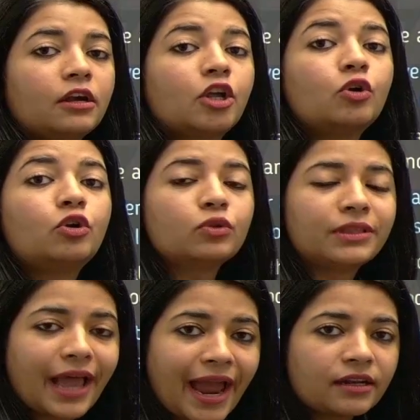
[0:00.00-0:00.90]
due to
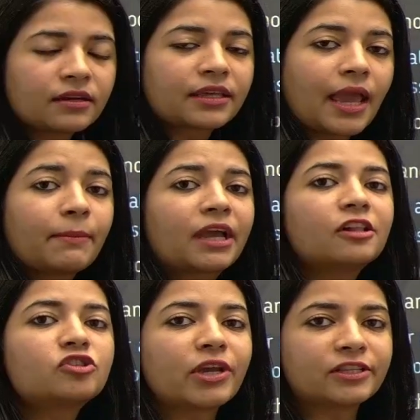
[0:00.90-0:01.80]
that,
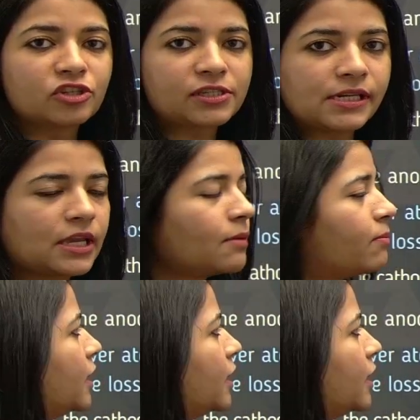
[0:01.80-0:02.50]
chemical change is taking place,